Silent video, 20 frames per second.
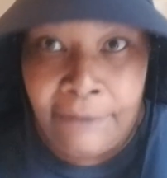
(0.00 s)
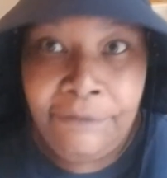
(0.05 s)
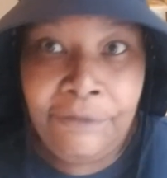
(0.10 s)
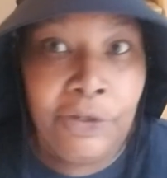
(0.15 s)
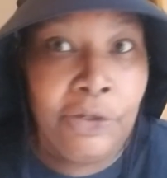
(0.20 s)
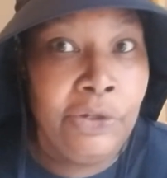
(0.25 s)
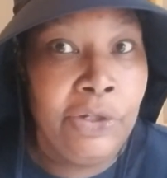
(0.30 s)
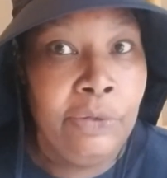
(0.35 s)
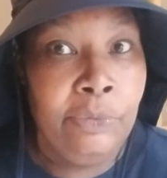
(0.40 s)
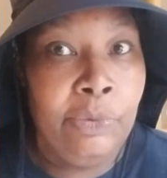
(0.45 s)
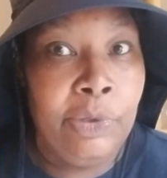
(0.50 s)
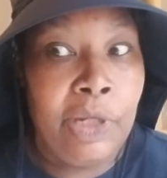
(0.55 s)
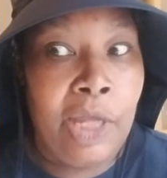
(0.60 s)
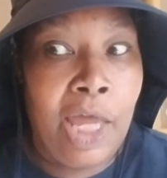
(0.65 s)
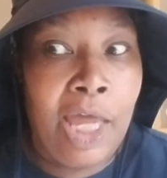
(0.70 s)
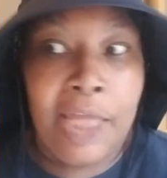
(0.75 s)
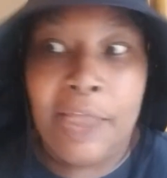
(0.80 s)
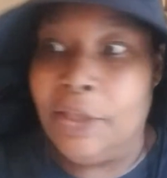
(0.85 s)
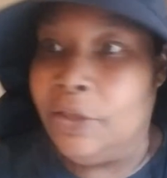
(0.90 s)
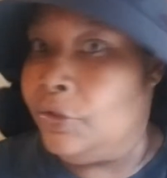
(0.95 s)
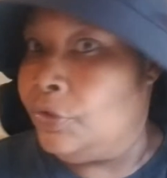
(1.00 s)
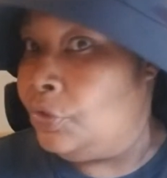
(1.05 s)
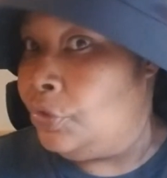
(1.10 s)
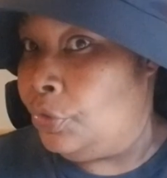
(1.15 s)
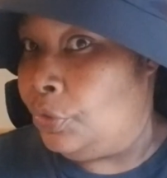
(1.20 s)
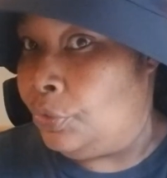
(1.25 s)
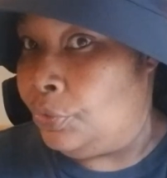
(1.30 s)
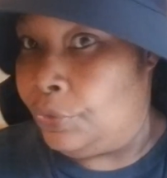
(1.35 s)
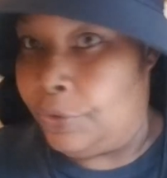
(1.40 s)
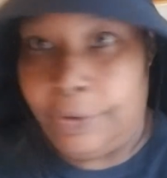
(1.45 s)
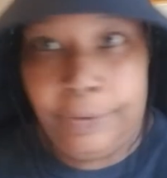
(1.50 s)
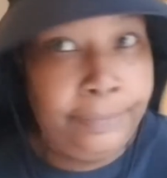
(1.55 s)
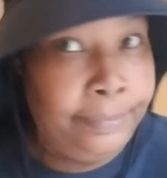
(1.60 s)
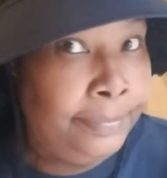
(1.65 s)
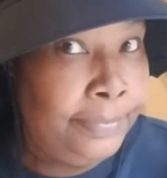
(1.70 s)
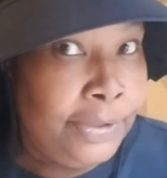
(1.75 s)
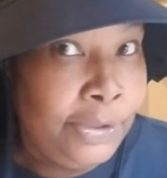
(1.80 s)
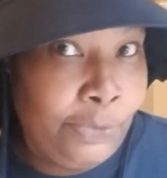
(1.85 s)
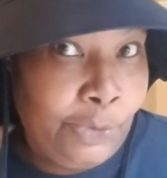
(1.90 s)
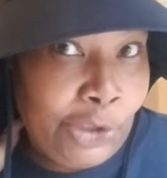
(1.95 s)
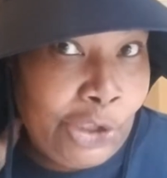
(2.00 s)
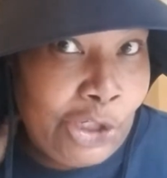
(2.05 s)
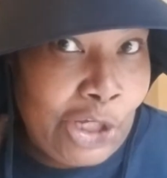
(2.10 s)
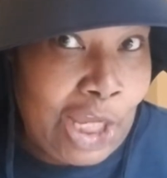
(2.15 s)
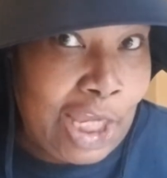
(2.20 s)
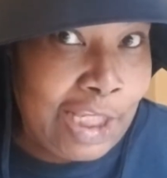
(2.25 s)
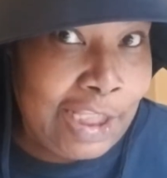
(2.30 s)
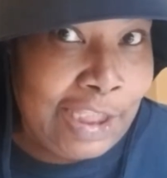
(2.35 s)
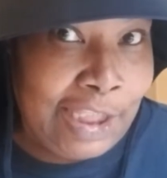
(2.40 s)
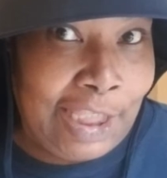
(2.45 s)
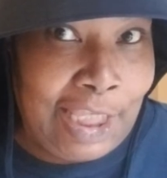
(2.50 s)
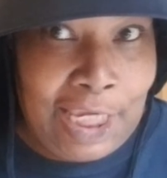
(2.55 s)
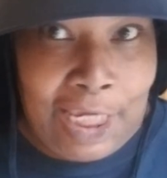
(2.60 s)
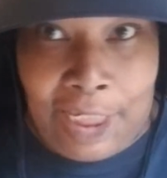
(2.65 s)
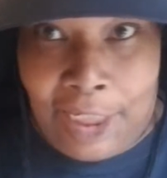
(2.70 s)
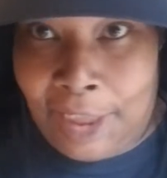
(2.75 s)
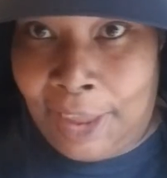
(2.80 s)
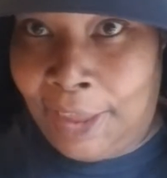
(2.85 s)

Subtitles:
figured it would hide the dirt. So what do you guys think?